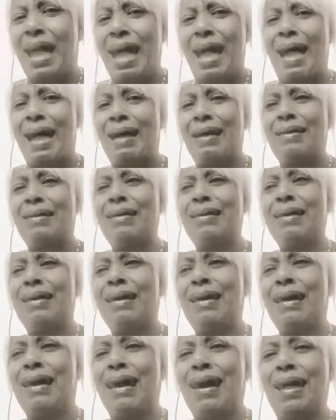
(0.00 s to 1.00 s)
me now?
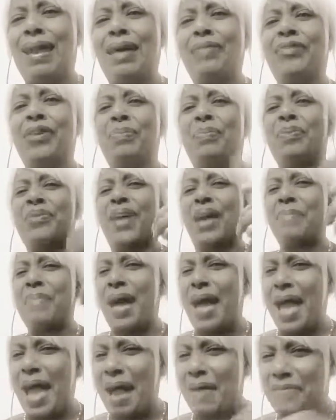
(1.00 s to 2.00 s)
I'll have to put
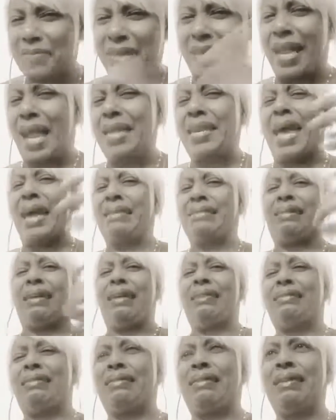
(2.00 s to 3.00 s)
on my African
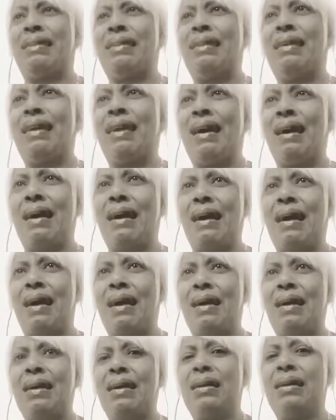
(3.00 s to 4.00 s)
accent.
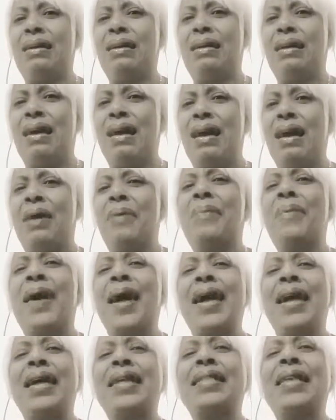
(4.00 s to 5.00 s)

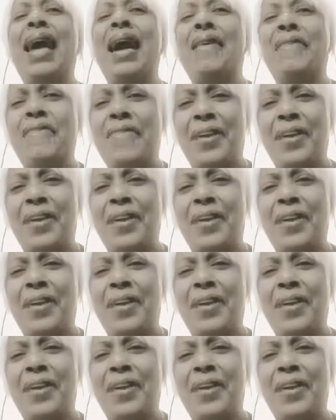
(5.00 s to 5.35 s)
We're in